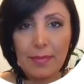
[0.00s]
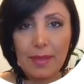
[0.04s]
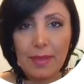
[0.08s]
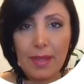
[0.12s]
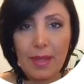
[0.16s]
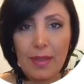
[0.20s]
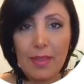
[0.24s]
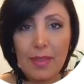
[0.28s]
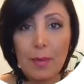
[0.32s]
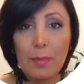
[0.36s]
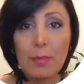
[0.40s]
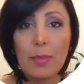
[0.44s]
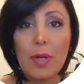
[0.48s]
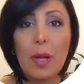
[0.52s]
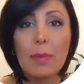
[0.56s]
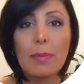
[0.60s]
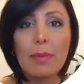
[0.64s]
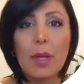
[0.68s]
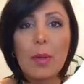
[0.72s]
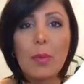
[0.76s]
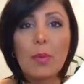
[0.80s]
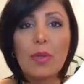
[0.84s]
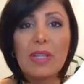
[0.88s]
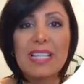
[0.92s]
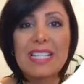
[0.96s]
The
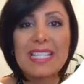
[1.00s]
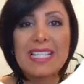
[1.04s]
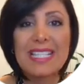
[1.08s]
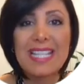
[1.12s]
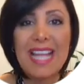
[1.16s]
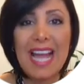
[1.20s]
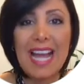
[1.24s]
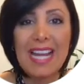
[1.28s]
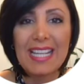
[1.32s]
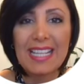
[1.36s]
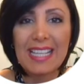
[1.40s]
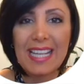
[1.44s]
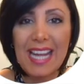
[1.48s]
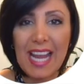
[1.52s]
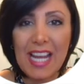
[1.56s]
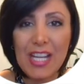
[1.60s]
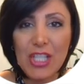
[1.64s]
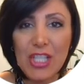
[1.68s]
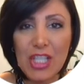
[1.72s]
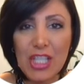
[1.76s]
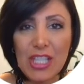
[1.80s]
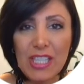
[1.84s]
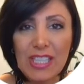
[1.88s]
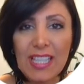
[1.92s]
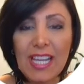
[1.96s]
problem with the static
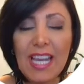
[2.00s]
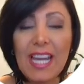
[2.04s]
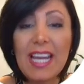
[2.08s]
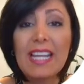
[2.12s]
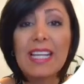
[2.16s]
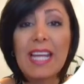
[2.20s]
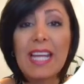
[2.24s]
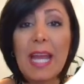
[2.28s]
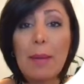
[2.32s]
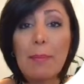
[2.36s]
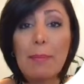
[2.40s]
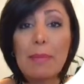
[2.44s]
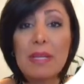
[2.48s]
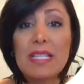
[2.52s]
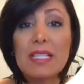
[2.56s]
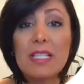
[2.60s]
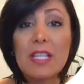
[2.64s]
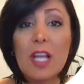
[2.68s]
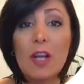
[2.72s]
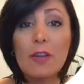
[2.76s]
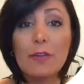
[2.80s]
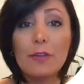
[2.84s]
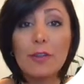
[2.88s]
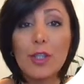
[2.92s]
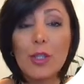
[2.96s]
hashing can be
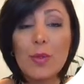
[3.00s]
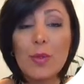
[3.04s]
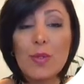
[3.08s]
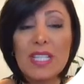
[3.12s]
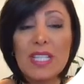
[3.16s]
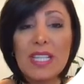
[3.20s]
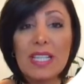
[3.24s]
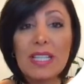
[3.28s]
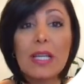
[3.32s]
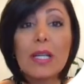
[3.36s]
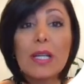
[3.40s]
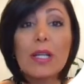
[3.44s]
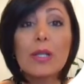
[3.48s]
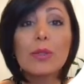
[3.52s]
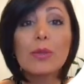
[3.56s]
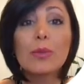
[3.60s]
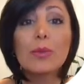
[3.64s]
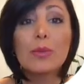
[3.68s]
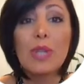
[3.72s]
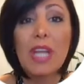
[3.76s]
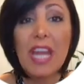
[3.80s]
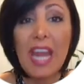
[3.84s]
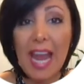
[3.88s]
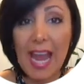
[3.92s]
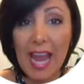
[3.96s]
solved using
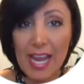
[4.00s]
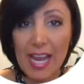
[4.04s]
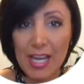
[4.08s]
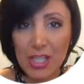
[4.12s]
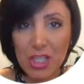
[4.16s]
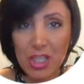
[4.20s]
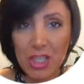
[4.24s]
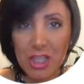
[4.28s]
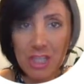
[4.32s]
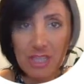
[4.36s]
rehashing.